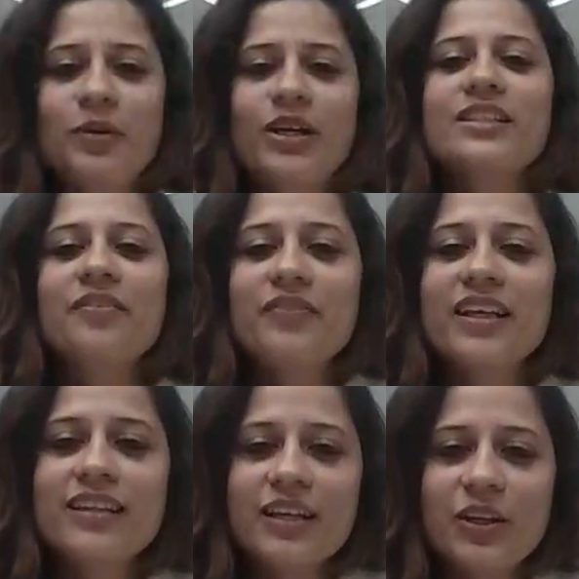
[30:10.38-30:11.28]
I feel
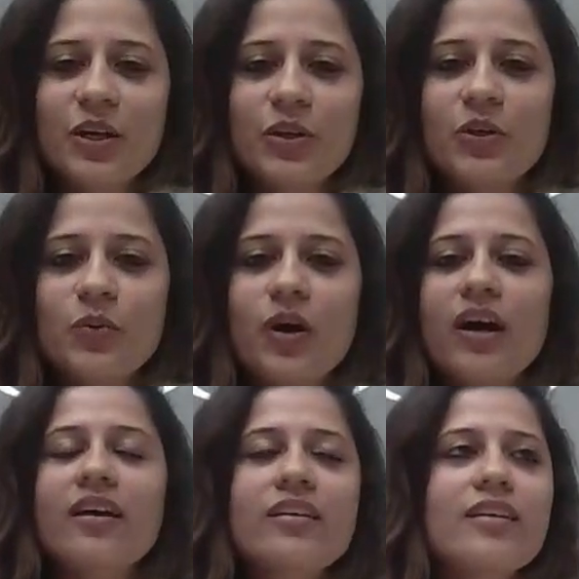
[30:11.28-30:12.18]
that
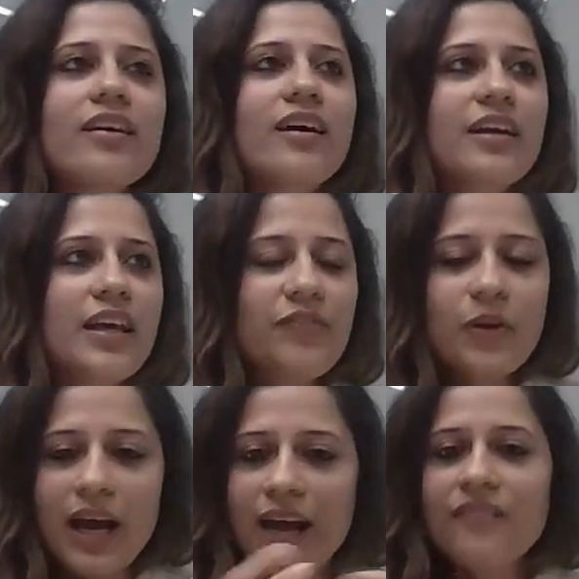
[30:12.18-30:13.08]
if you
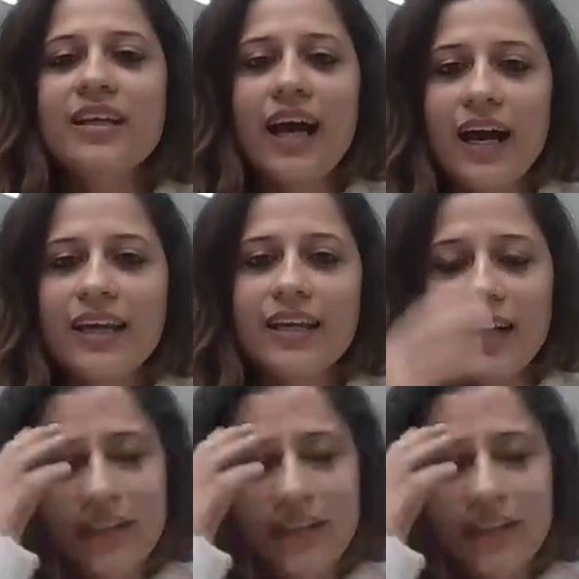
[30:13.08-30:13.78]
have an idea,